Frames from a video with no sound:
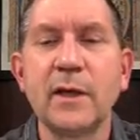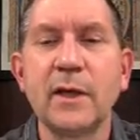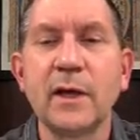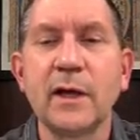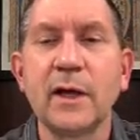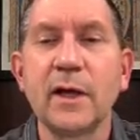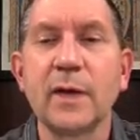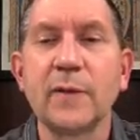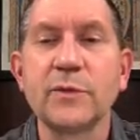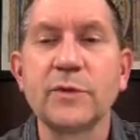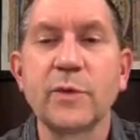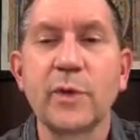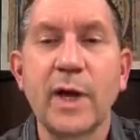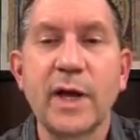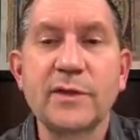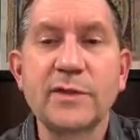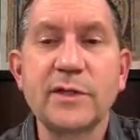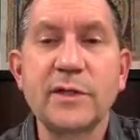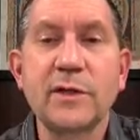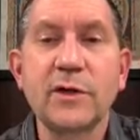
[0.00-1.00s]
So we're
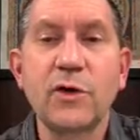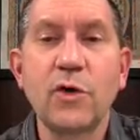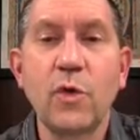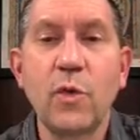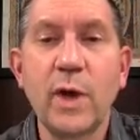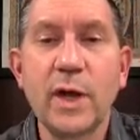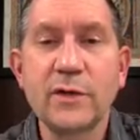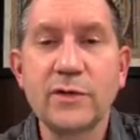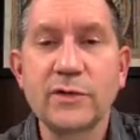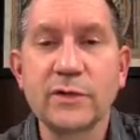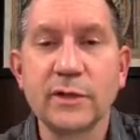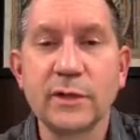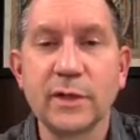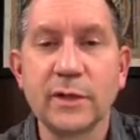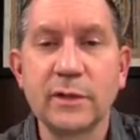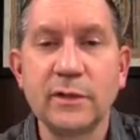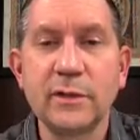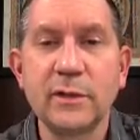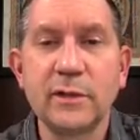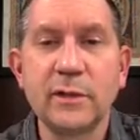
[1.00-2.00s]
asking a
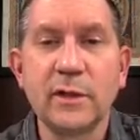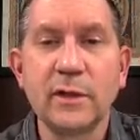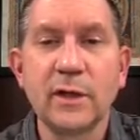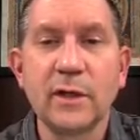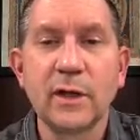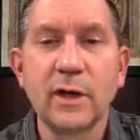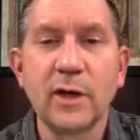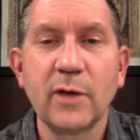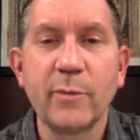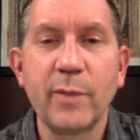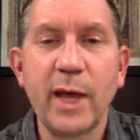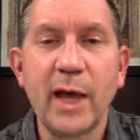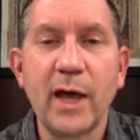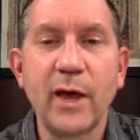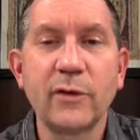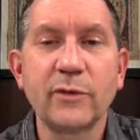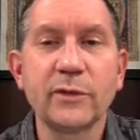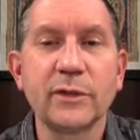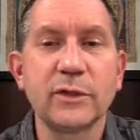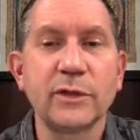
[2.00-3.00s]
question
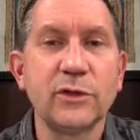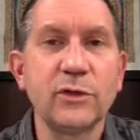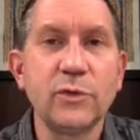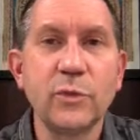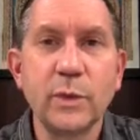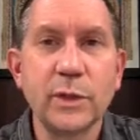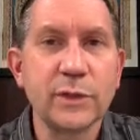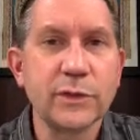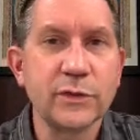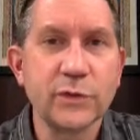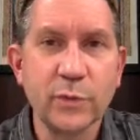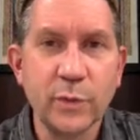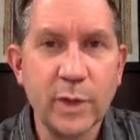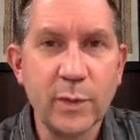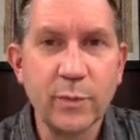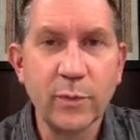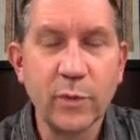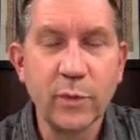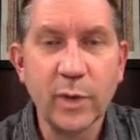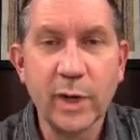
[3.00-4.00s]
about you will
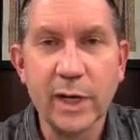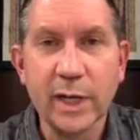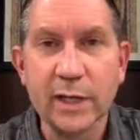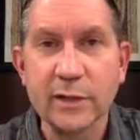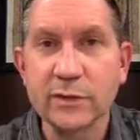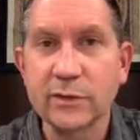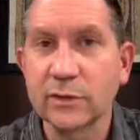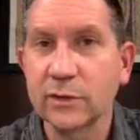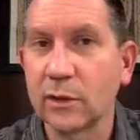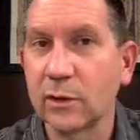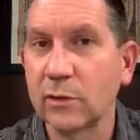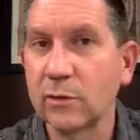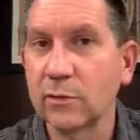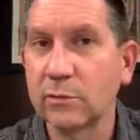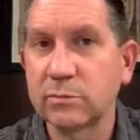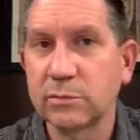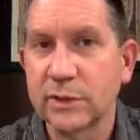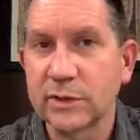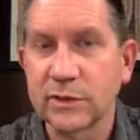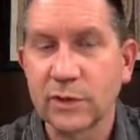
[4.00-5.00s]
sweep away.
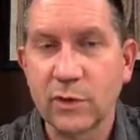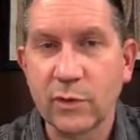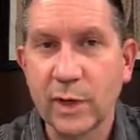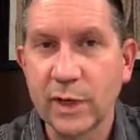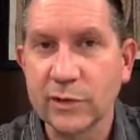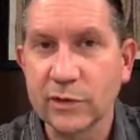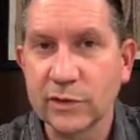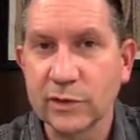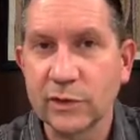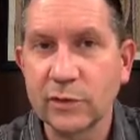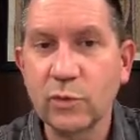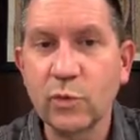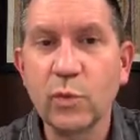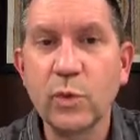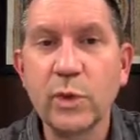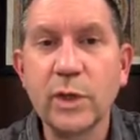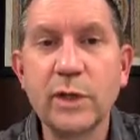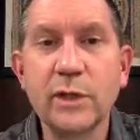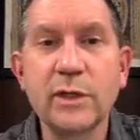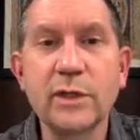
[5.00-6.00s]
So it's a question,
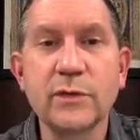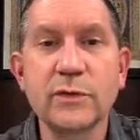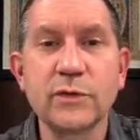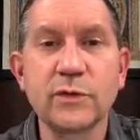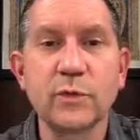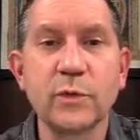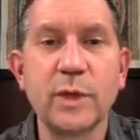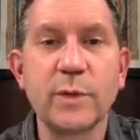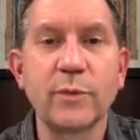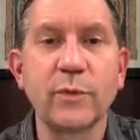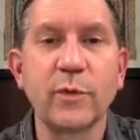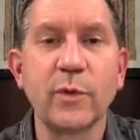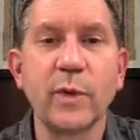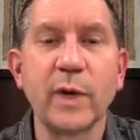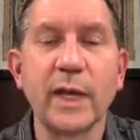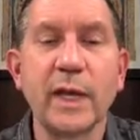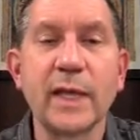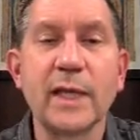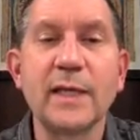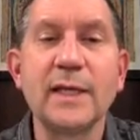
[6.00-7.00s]
will you sweep
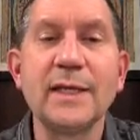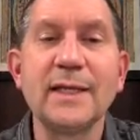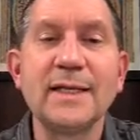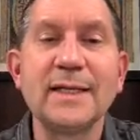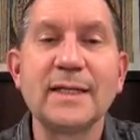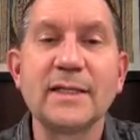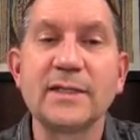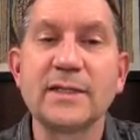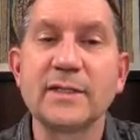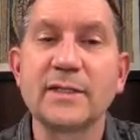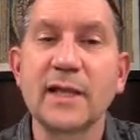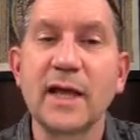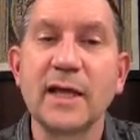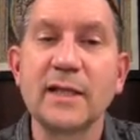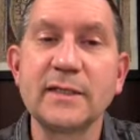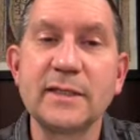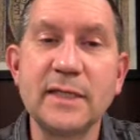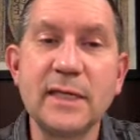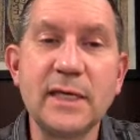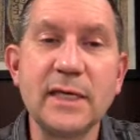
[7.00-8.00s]
away
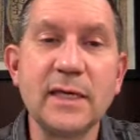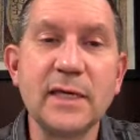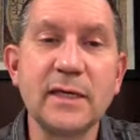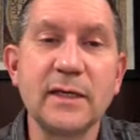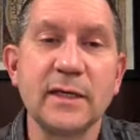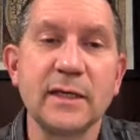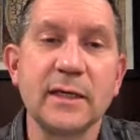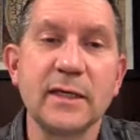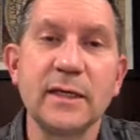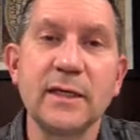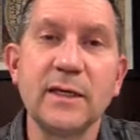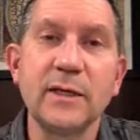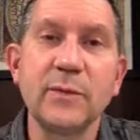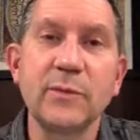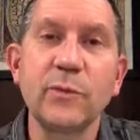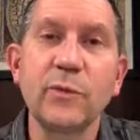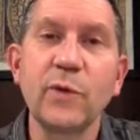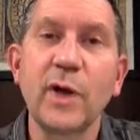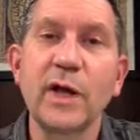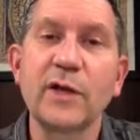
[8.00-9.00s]
tzadik
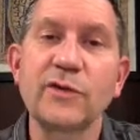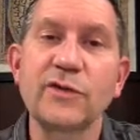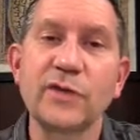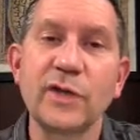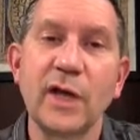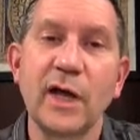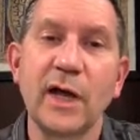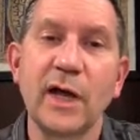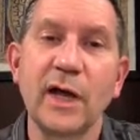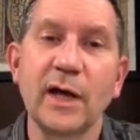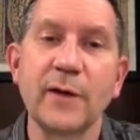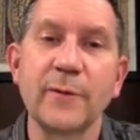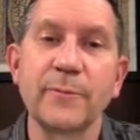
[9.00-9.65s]
im rasha?